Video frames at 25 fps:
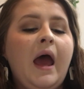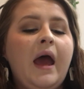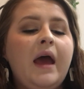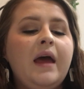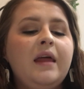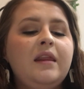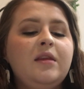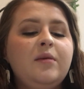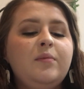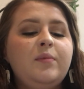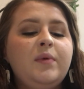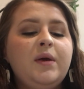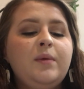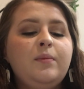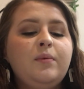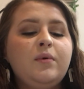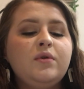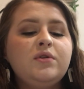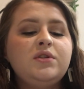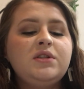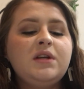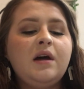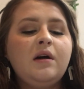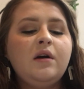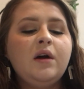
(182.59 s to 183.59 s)
And the
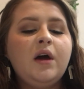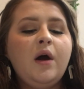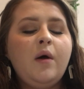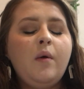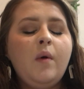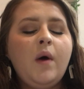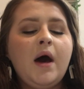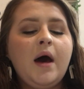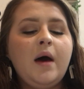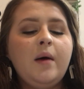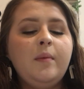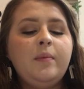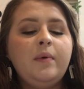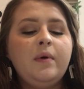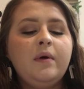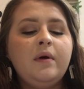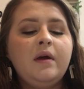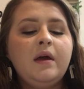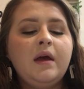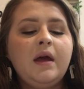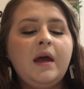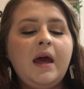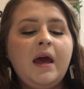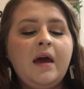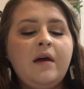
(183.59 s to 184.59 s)
people shall go up,
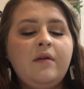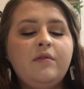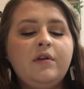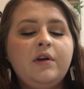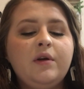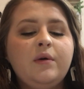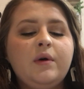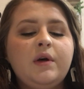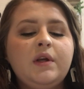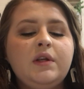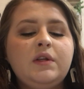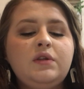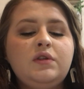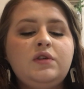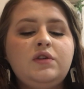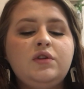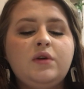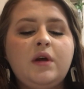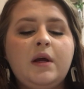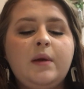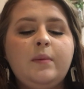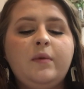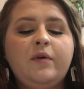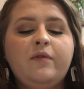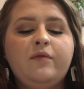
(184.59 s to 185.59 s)
everyone
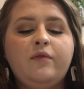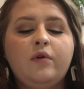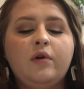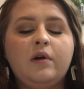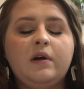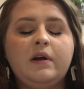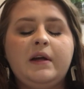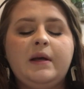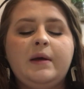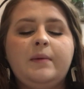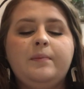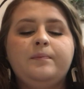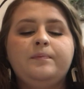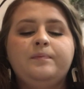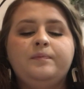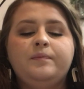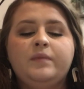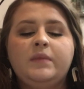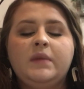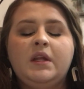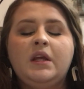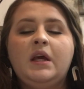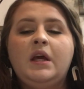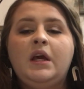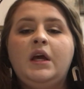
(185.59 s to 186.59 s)
straight before him.'"
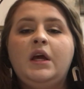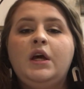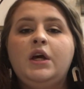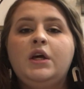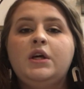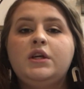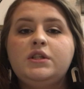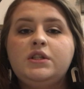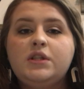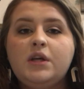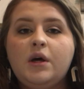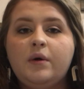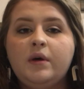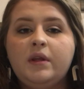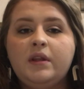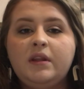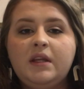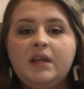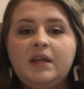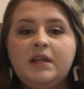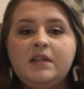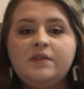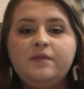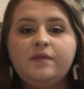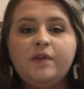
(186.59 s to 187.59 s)
So in
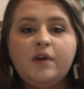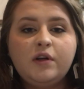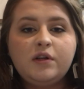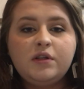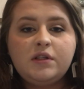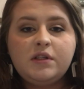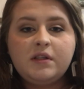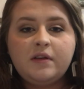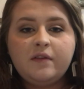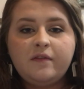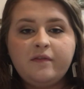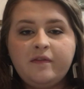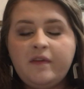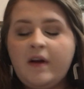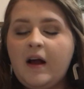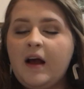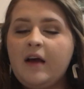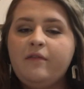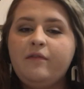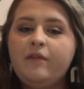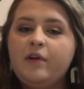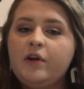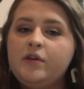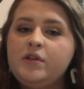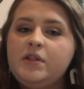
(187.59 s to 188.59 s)
these first
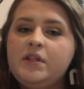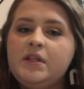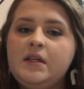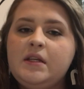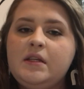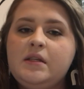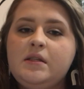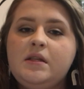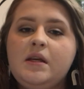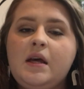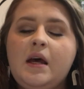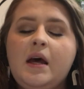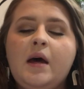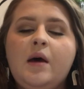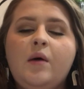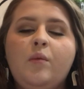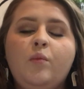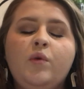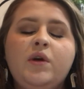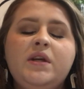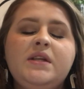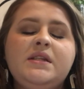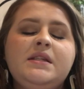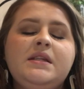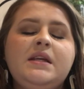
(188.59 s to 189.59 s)
5 verses,
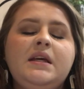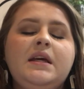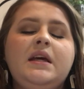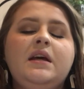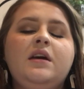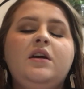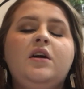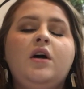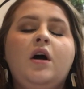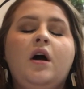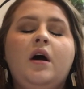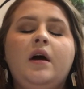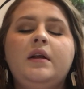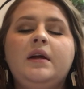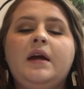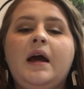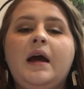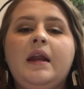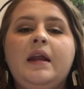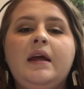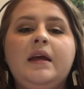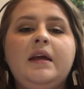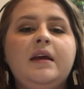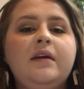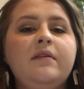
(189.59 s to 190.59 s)
we see God
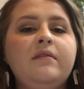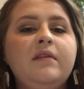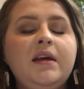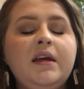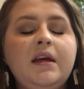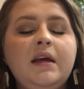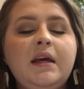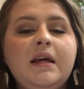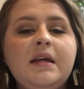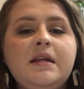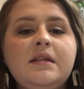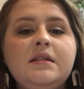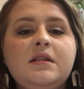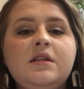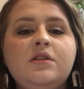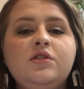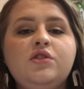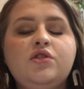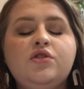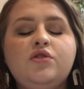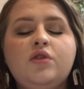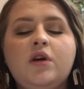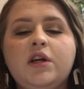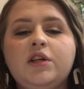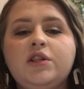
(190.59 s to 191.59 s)
kind of giving his
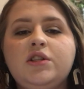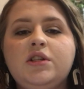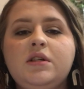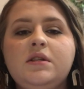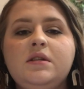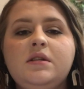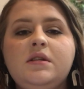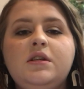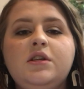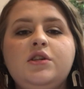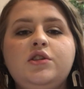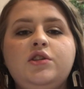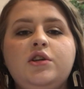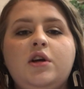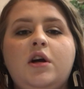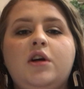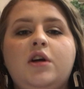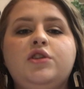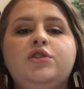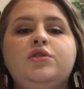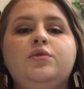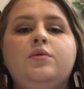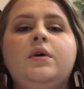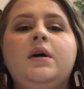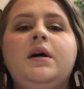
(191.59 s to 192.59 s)
instructions to
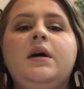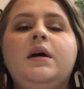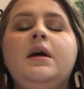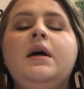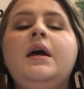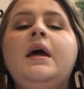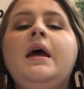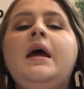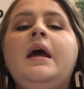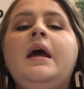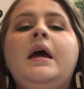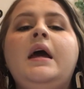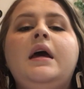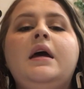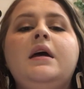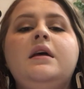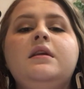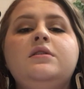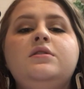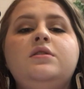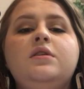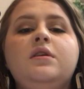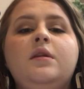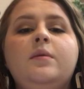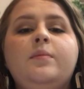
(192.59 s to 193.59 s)
Joshua
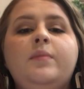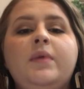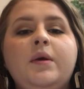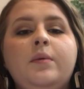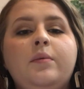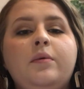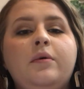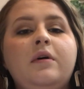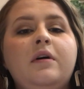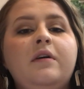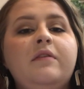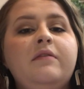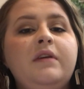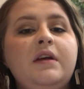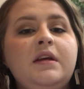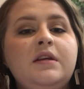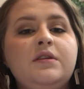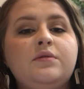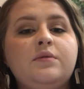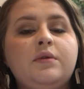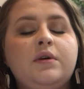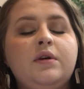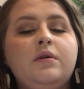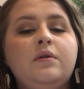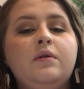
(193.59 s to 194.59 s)
and to the people of
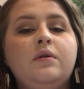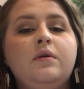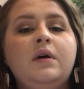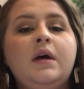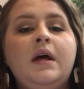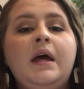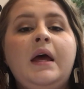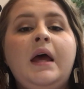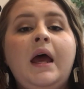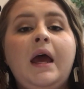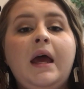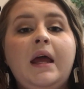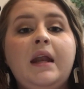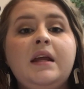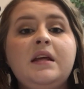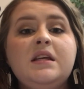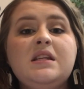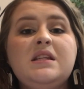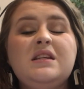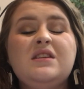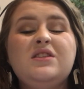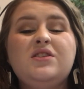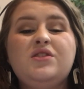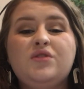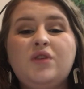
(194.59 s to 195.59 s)
Israel. And
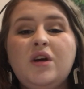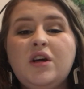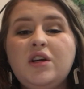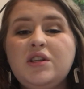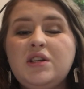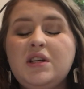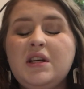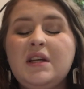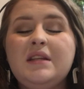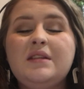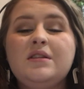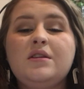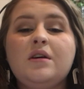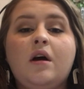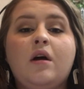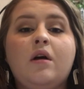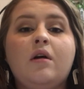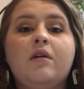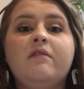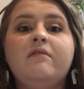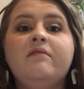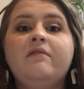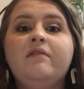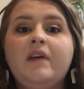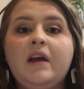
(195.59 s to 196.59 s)
his instructions
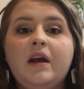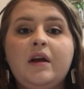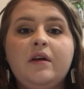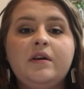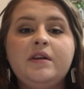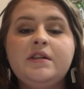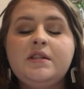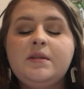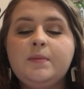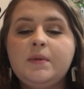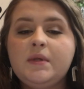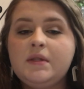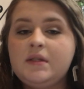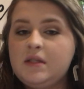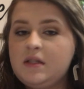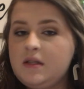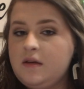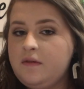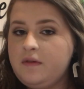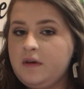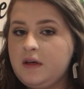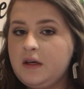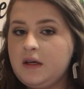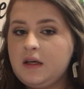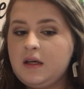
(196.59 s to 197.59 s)
are very
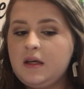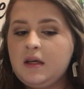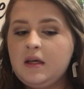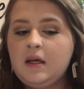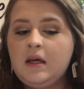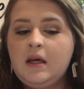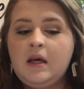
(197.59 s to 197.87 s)
specific.